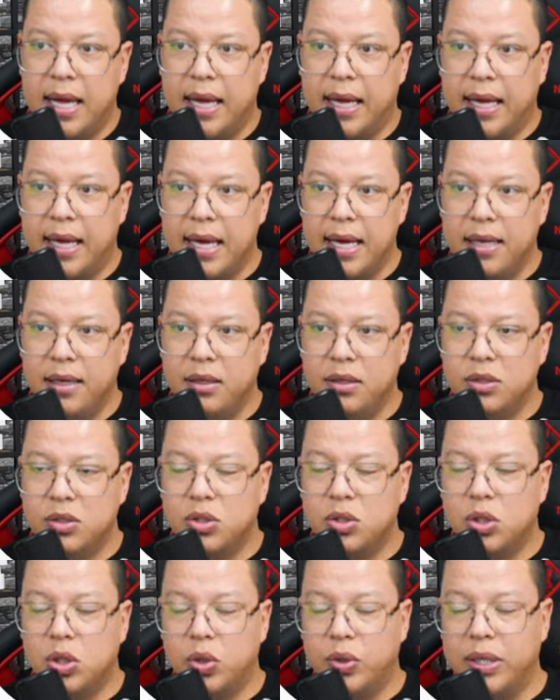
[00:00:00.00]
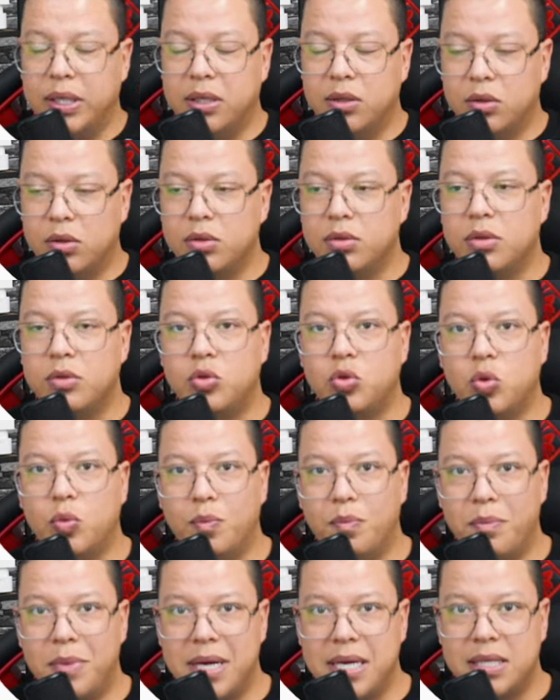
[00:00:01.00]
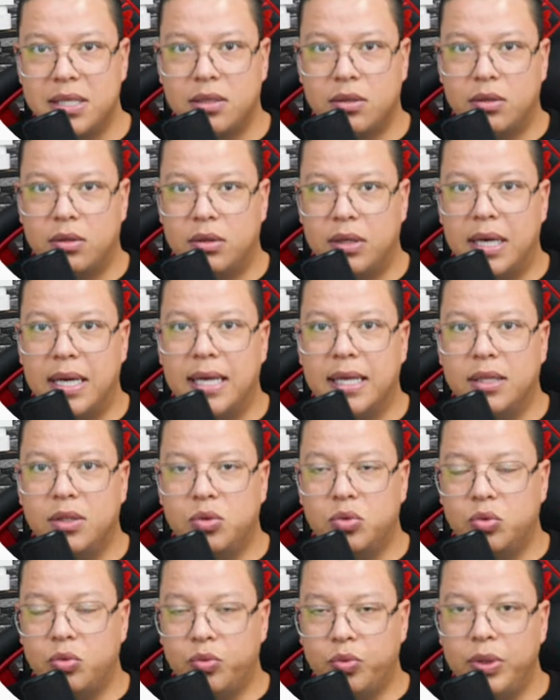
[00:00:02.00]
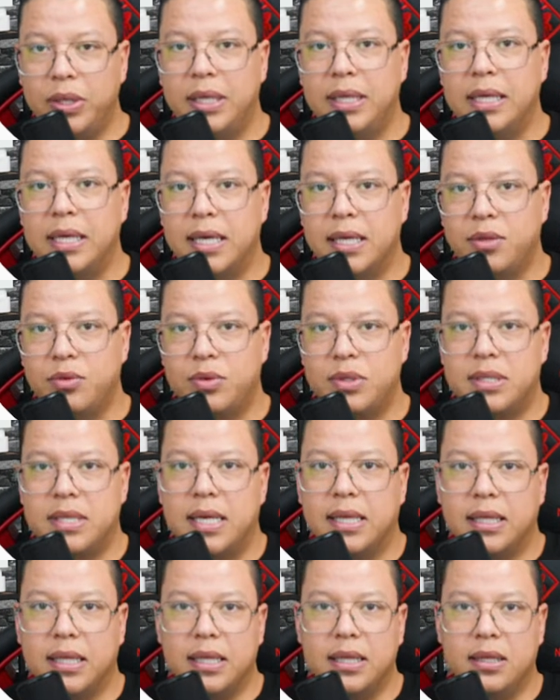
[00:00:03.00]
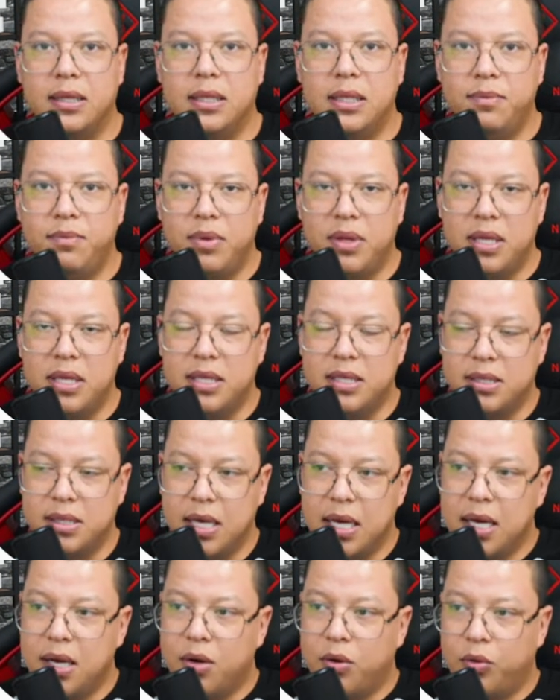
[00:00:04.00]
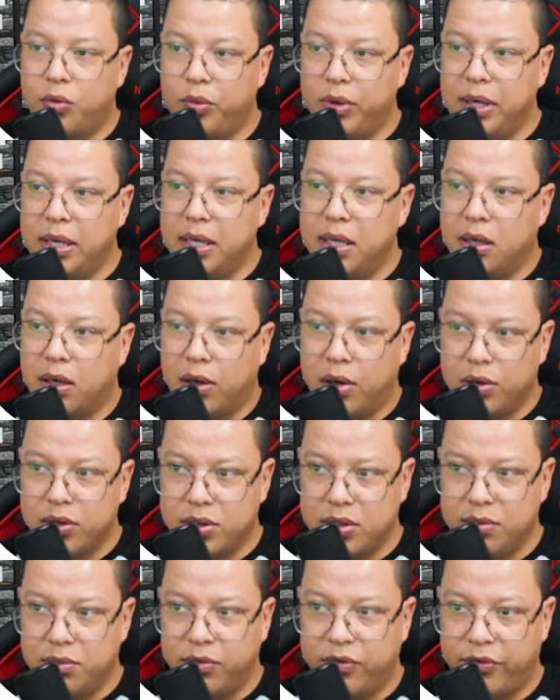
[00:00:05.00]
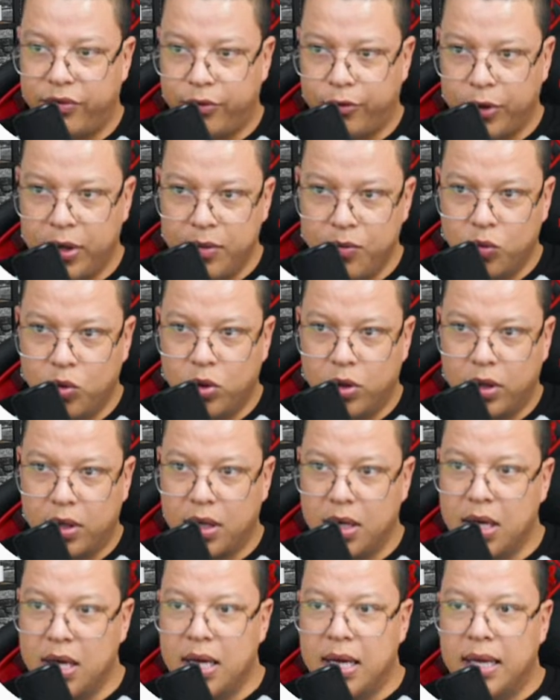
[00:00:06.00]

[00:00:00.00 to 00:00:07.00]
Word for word: Again, so in order to master and to really understand in deep this really awesome framework,